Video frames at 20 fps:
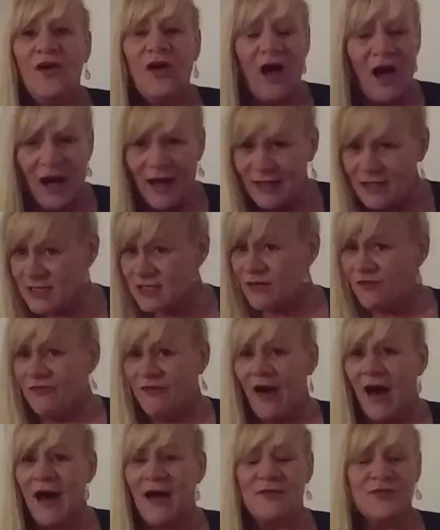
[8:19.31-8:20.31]
I
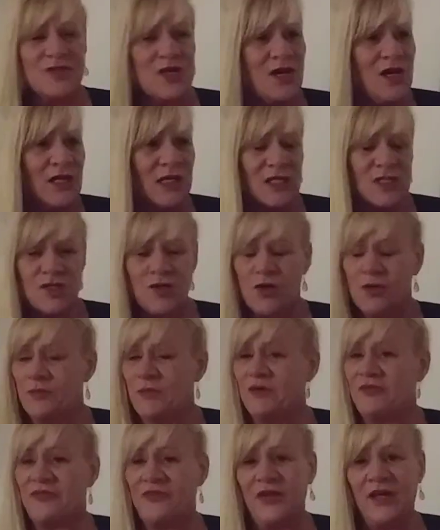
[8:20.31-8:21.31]
survived, and it took
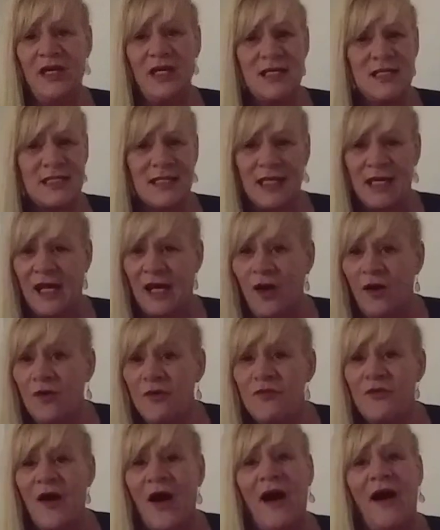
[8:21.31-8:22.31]
me 3 years to get
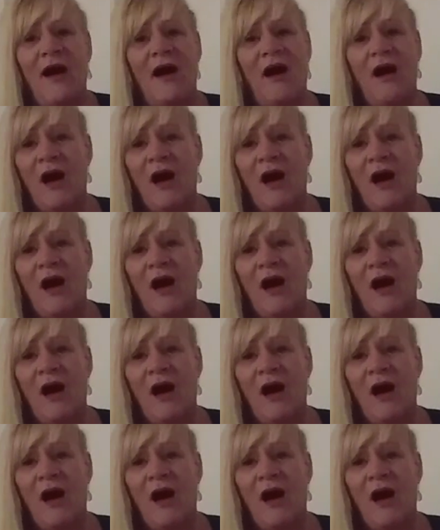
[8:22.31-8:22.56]
over.